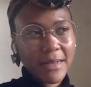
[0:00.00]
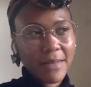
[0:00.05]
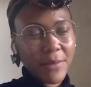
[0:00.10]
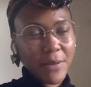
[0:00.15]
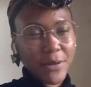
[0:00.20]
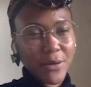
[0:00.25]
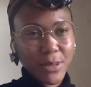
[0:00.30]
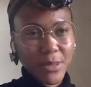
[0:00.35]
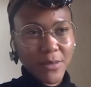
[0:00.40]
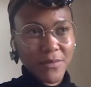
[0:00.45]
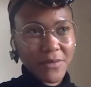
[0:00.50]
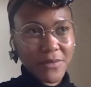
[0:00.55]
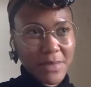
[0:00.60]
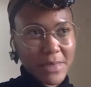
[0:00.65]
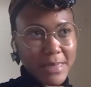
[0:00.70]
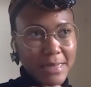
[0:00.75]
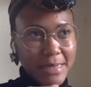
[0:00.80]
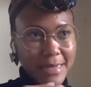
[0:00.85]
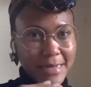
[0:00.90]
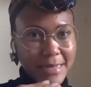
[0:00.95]
because
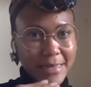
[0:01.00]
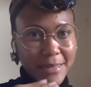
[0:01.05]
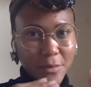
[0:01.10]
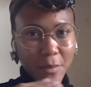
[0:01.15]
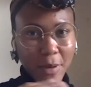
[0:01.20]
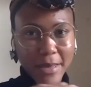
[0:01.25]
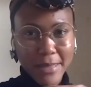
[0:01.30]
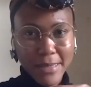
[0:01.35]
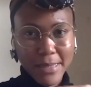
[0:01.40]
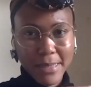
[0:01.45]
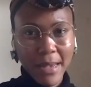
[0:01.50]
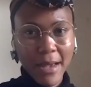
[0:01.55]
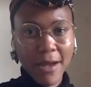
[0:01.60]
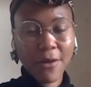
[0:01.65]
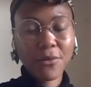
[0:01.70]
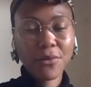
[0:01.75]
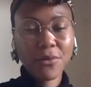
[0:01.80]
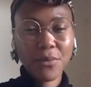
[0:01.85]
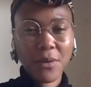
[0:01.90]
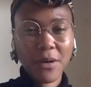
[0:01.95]
obviously the way the
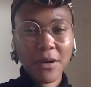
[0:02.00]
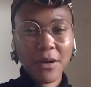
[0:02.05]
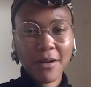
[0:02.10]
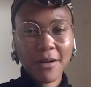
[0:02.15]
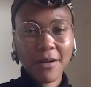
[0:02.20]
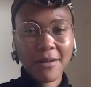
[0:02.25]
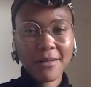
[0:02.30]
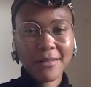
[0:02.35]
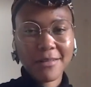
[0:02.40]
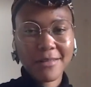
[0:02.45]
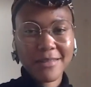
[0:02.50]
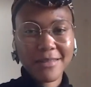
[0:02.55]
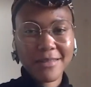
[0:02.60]
sound works